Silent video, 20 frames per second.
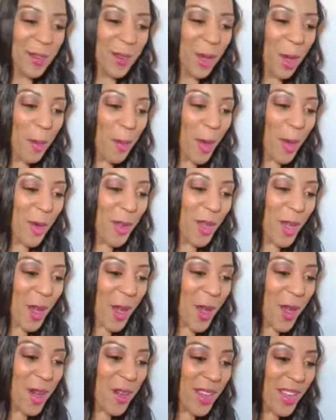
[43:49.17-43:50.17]
Come on,
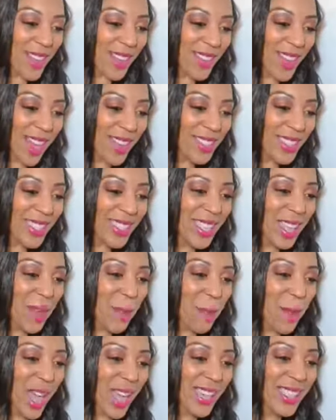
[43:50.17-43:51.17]
y'all. Kylie
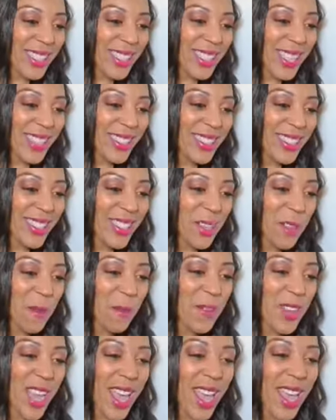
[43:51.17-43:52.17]
said mindset
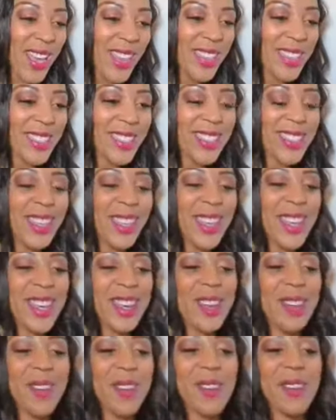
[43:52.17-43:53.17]
shift. Yes.
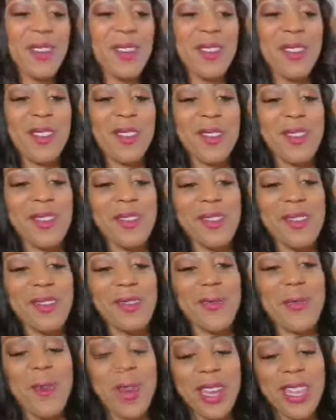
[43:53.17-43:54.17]

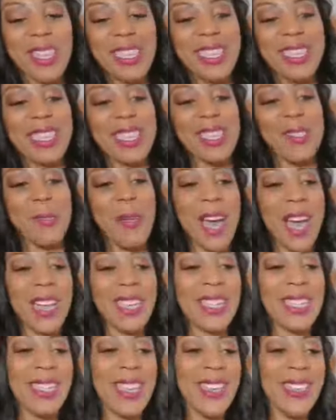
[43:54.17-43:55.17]
Francis,
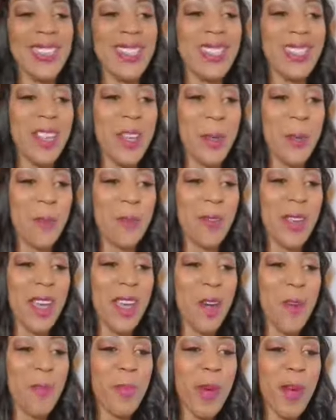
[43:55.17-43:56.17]
mindset shift.
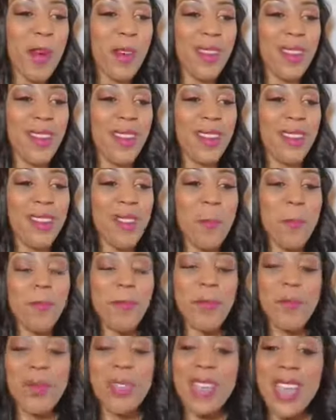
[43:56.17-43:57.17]
Alberta,
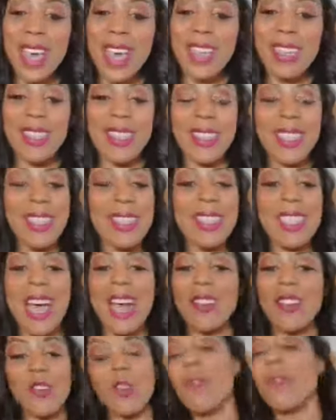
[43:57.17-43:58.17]
yes, it's
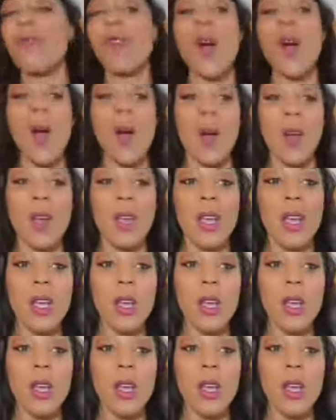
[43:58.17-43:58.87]
not your fault.